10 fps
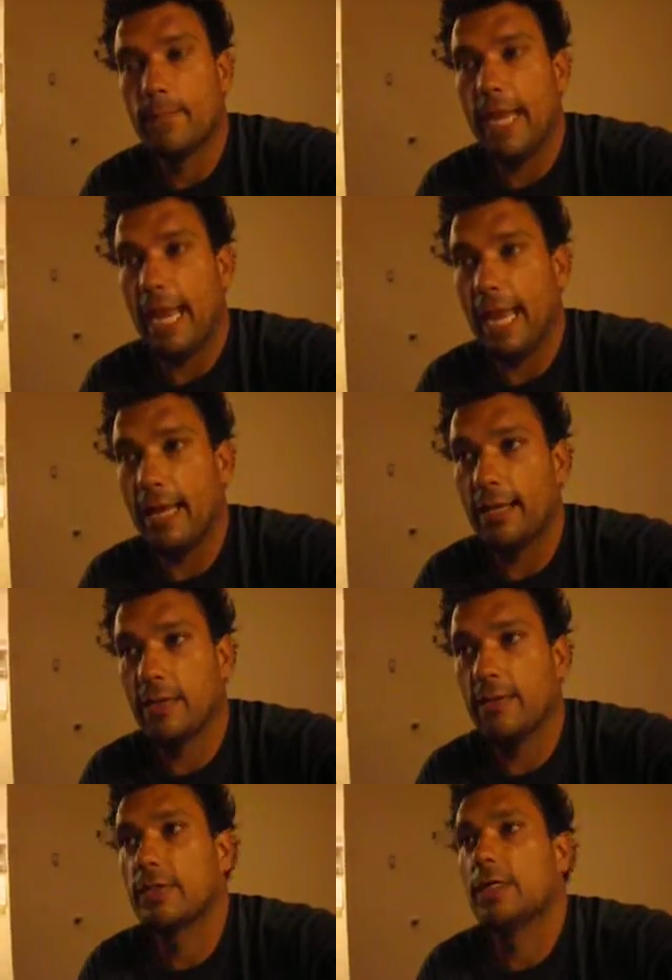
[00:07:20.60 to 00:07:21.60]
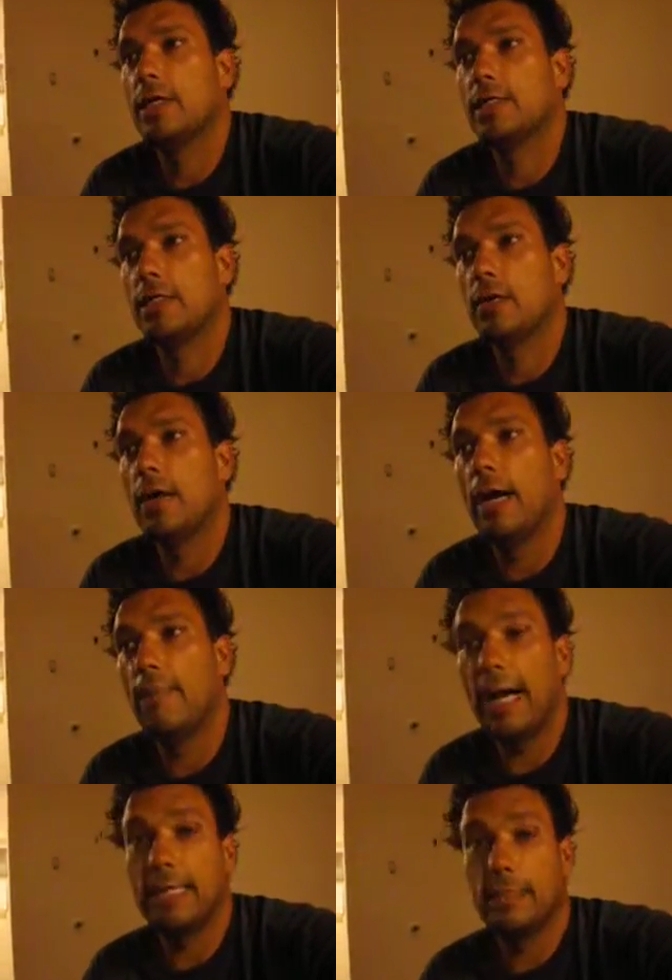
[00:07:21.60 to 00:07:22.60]
And there's also a
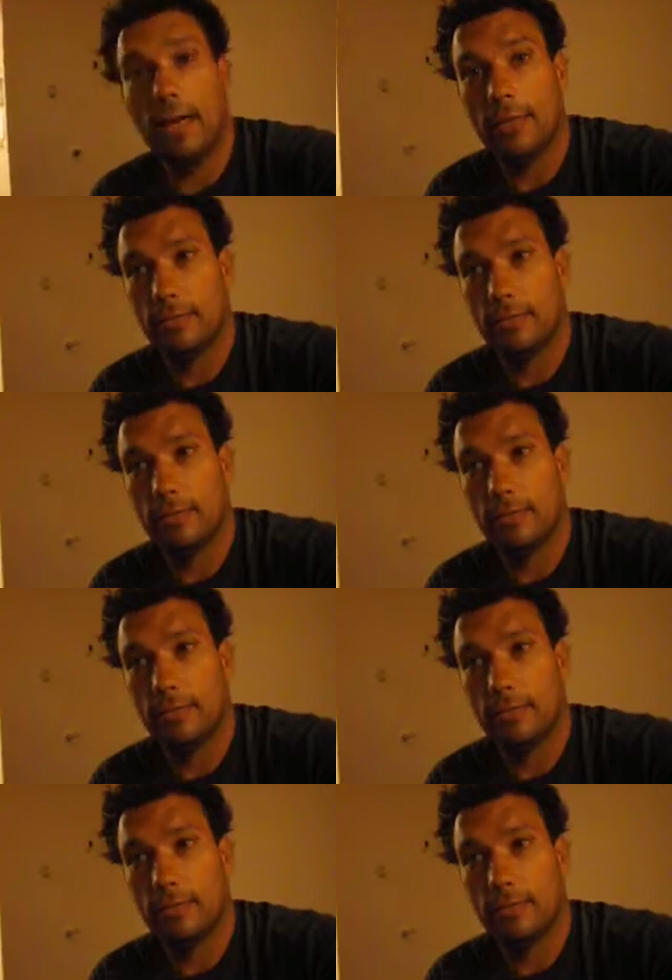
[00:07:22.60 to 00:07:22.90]
bad guy.